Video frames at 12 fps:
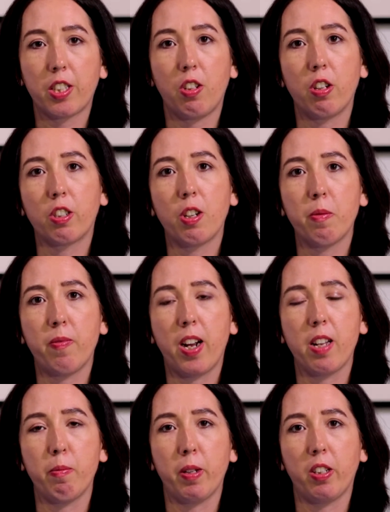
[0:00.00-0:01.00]
long-term
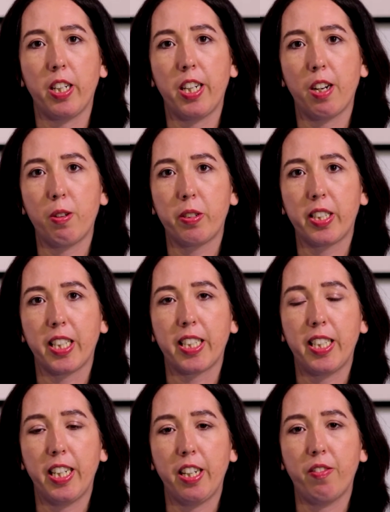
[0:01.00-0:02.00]
viability goes, the
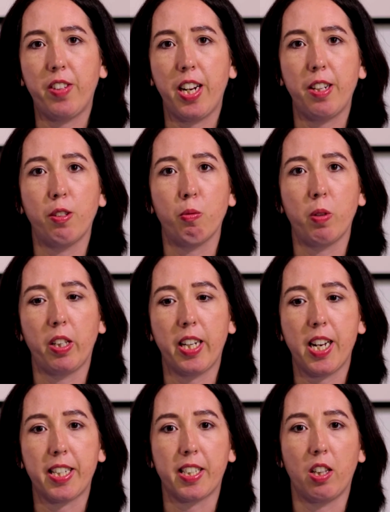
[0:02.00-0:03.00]
city of Dayton really
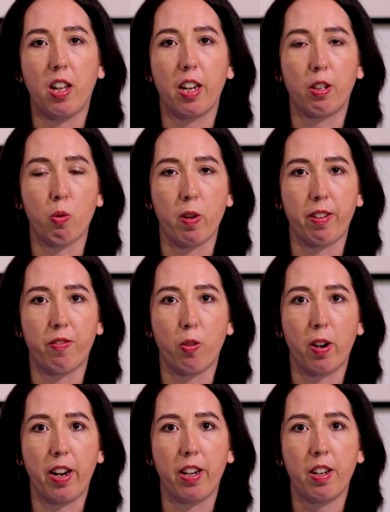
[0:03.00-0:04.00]
has a lot going
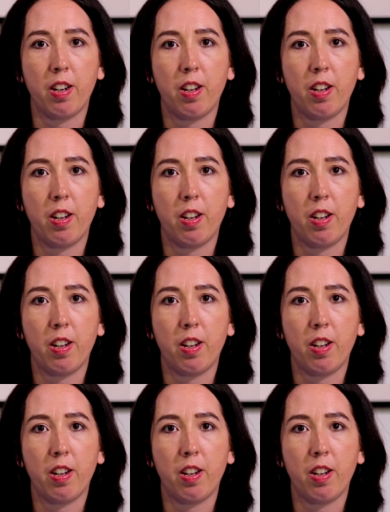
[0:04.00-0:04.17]
for it.